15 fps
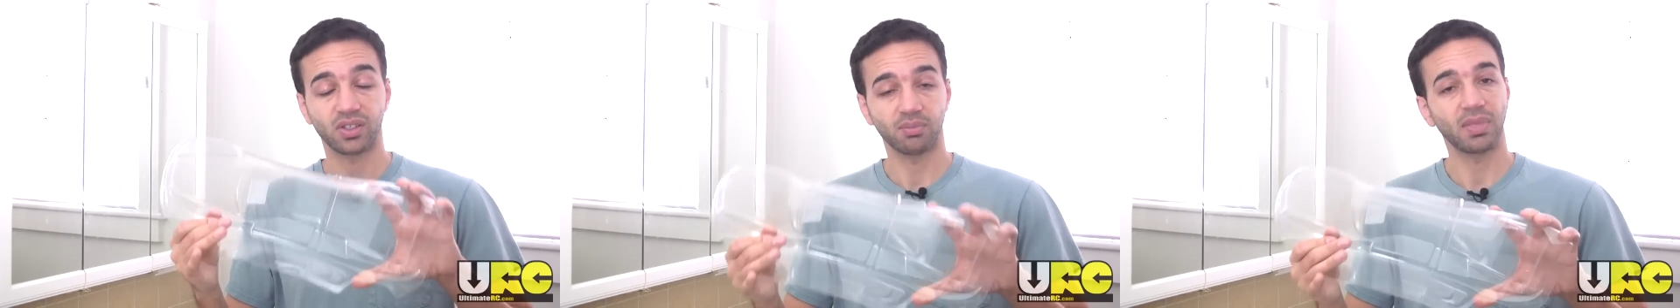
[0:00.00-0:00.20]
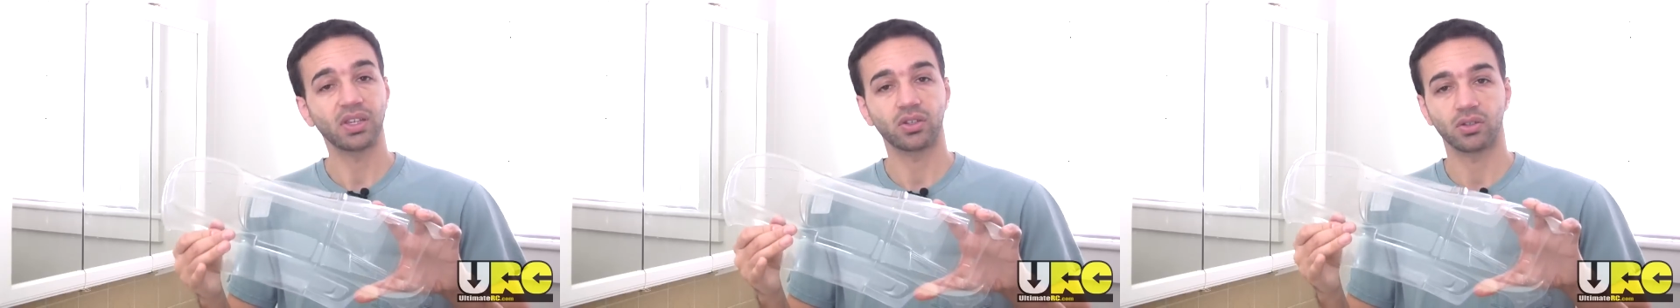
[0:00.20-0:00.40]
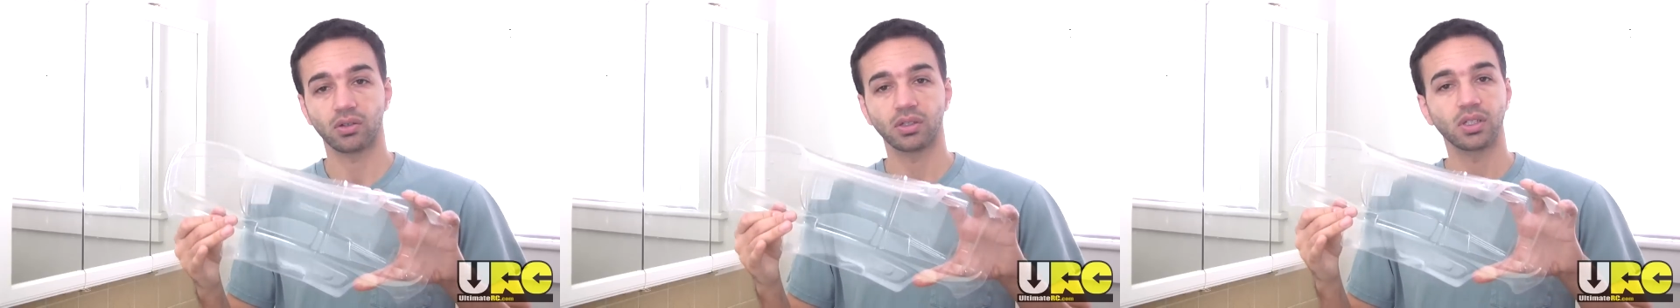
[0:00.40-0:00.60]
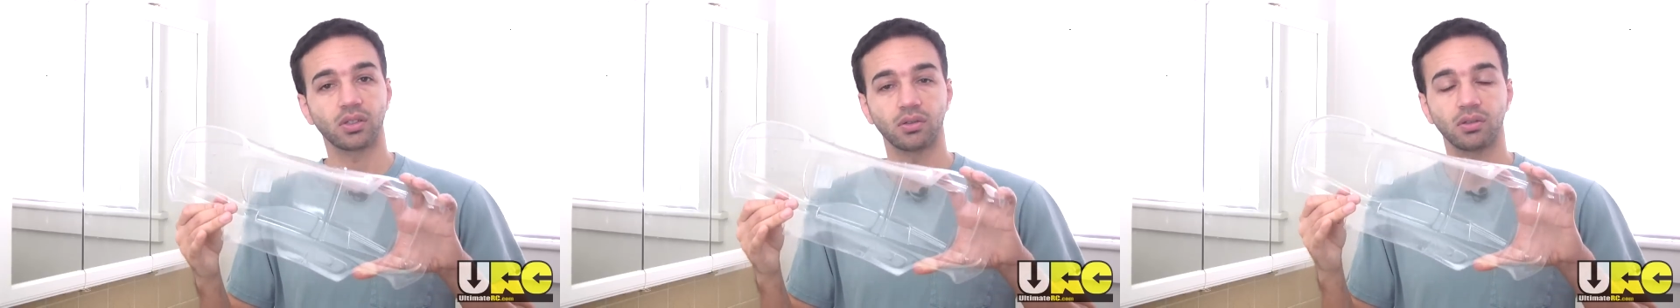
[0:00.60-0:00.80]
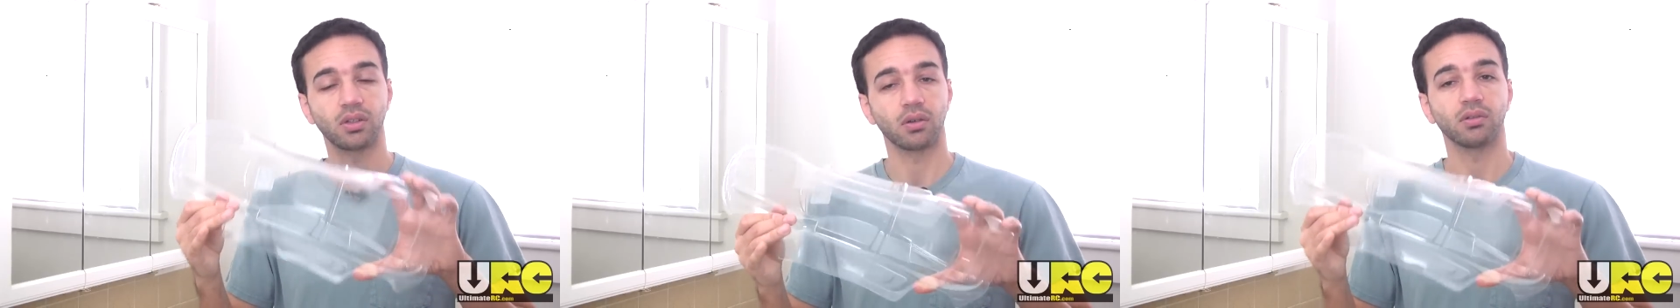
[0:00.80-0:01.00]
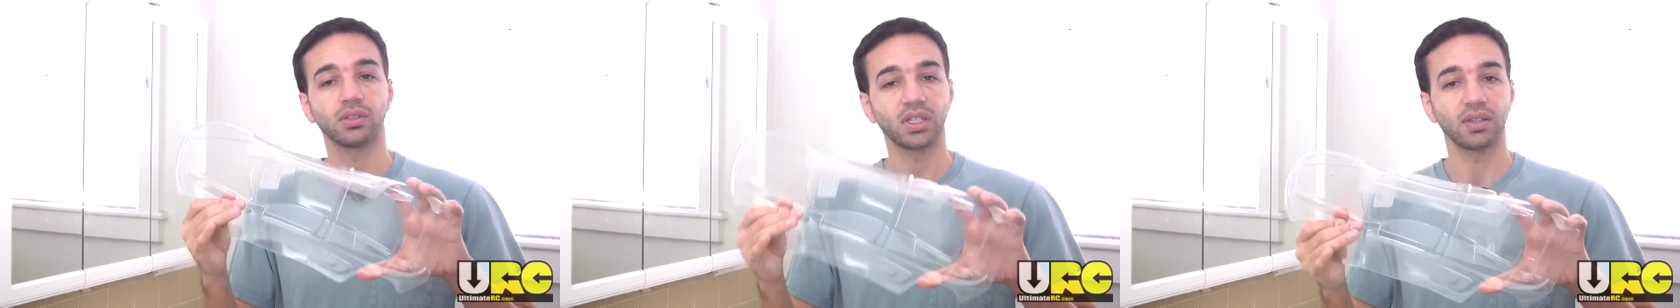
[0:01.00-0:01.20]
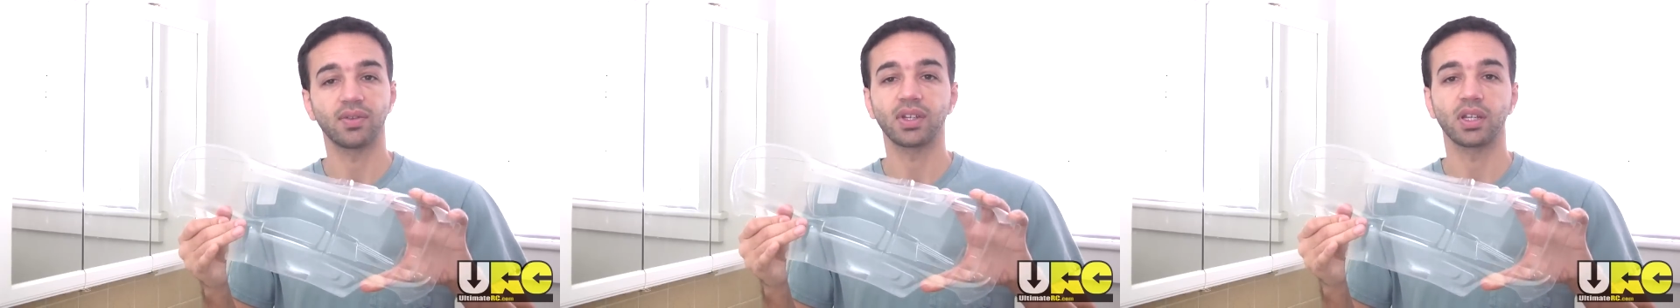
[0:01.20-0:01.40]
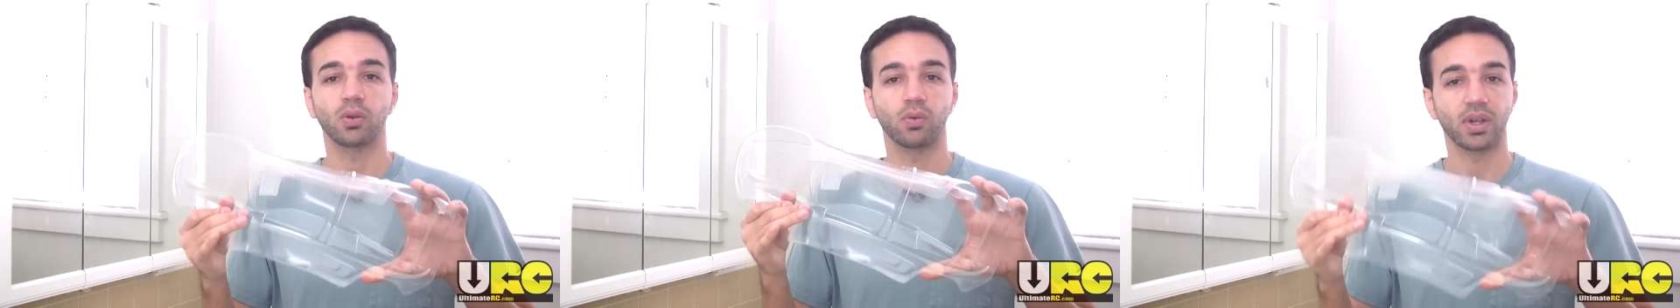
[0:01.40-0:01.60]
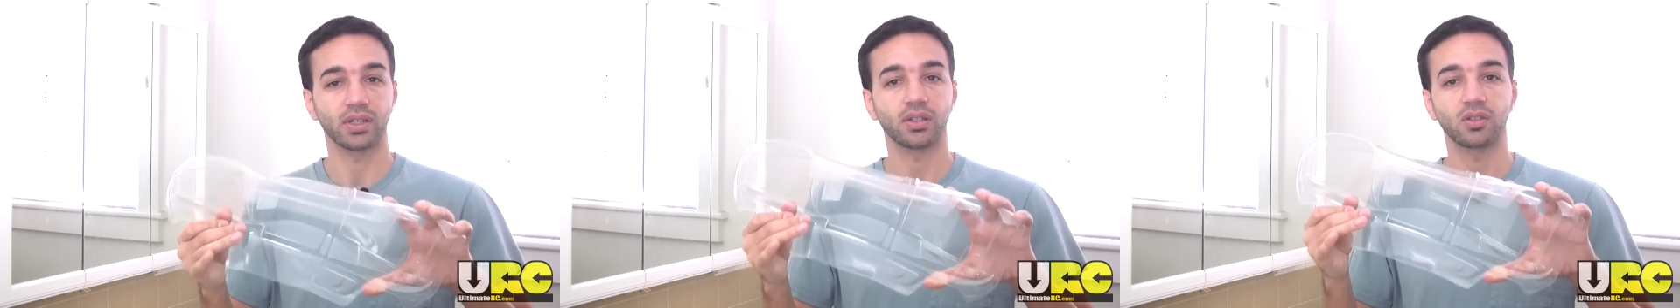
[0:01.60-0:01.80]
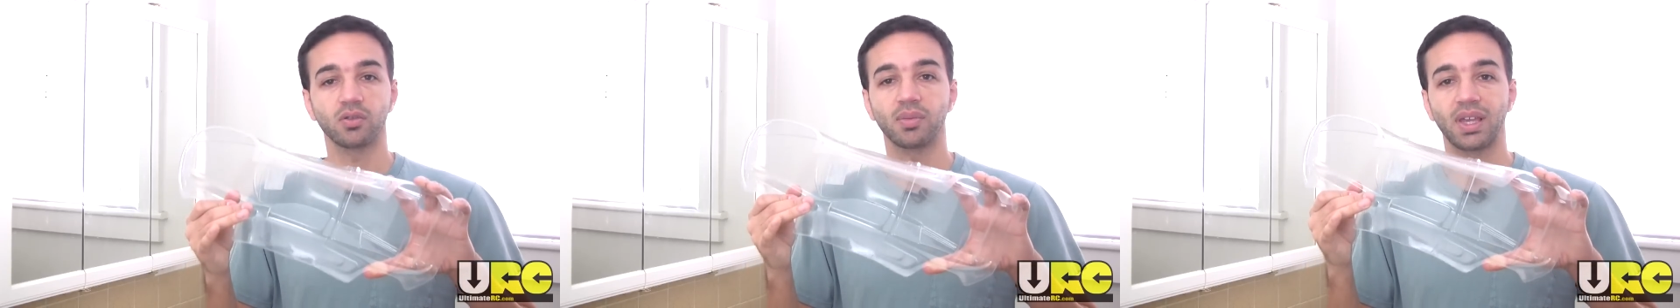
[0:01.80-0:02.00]
Just make sure that you don't leave any
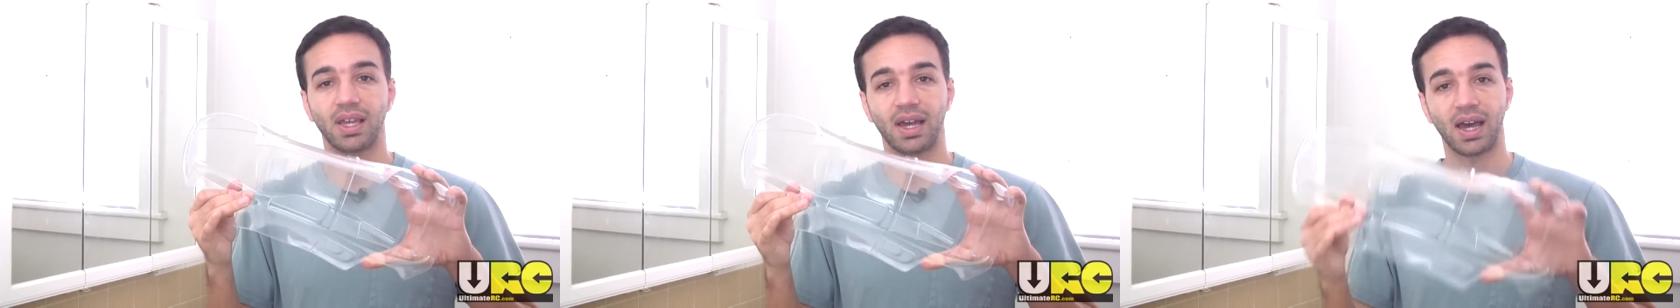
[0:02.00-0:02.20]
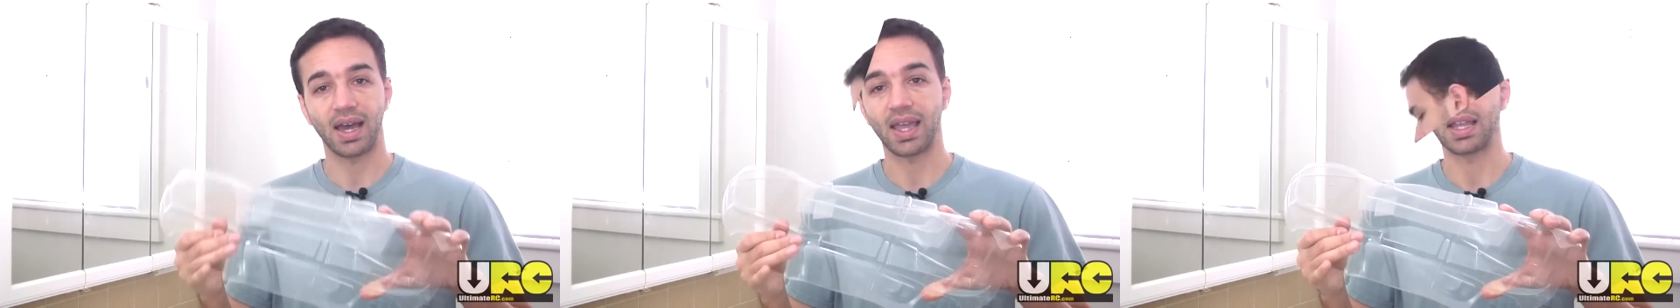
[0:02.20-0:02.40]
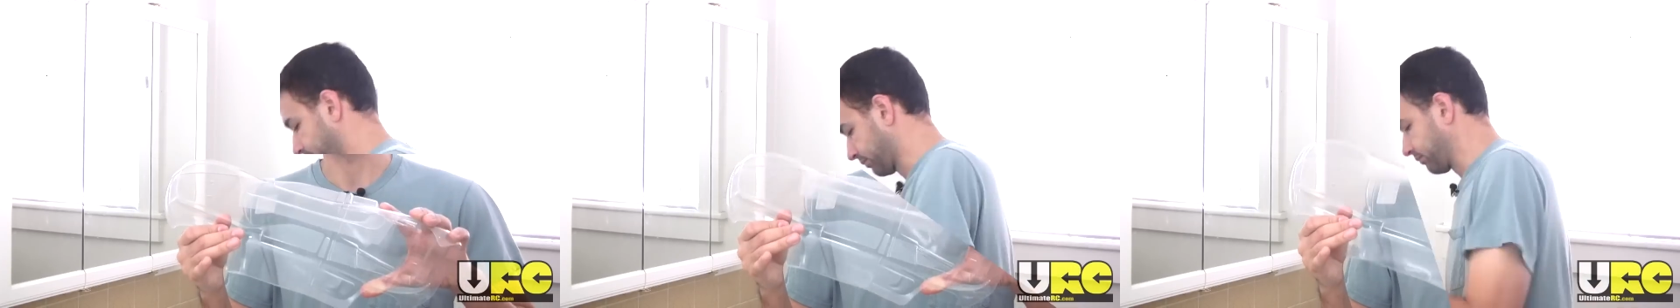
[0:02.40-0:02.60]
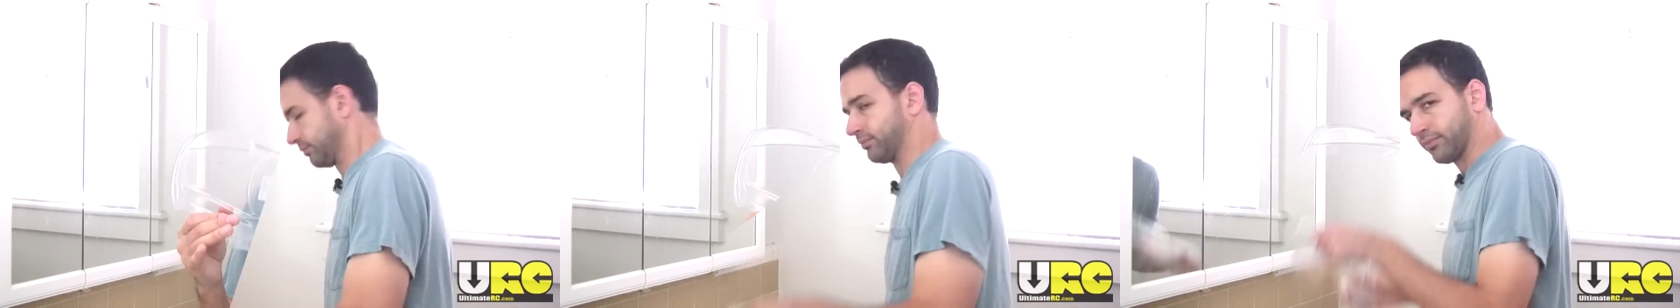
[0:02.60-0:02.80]
residue behind.